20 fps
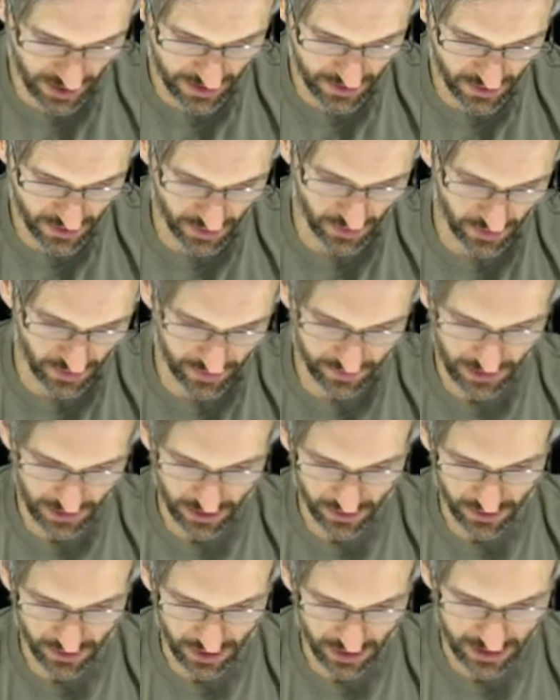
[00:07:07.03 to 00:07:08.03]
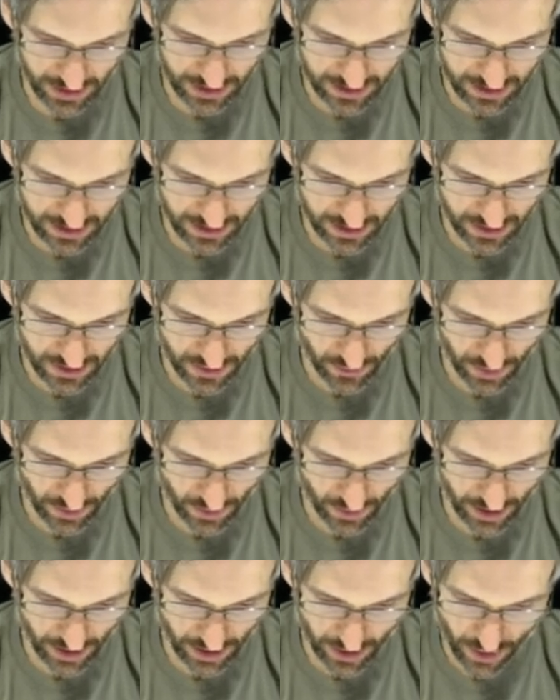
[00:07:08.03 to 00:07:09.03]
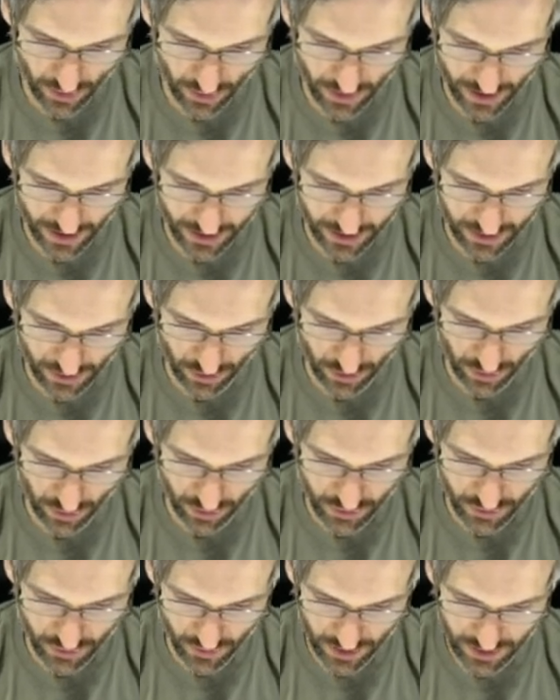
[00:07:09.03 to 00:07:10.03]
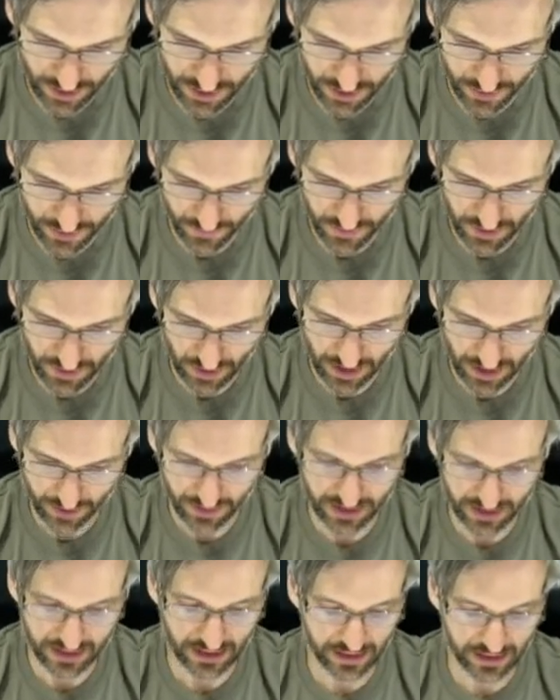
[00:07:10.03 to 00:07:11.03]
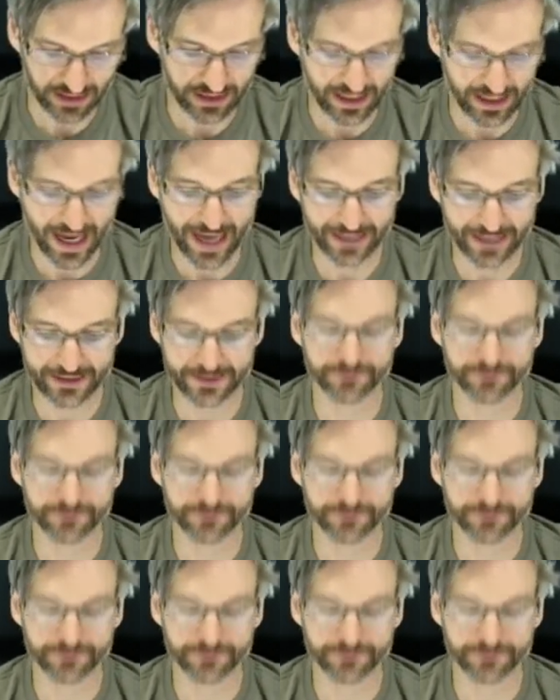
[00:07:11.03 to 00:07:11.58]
So I'll delete this. We already know that it's groceries. So let me delete that.